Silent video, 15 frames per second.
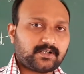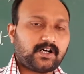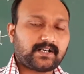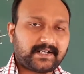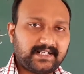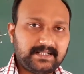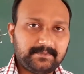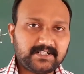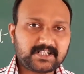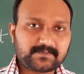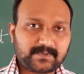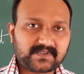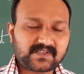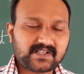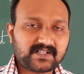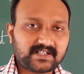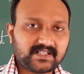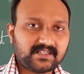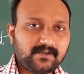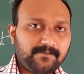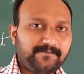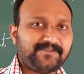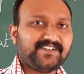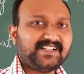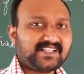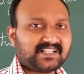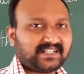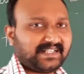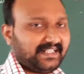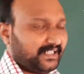or elements present in the
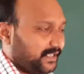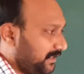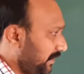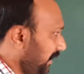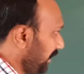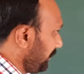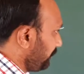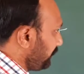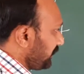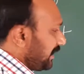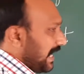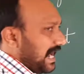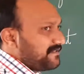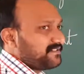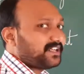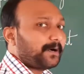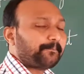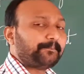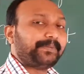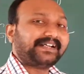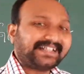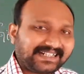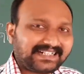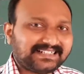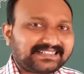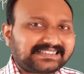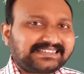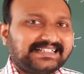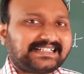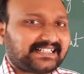first category having a particular
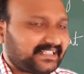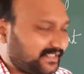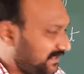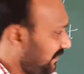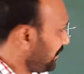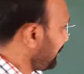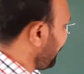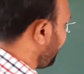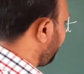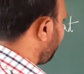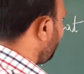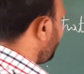characteristic.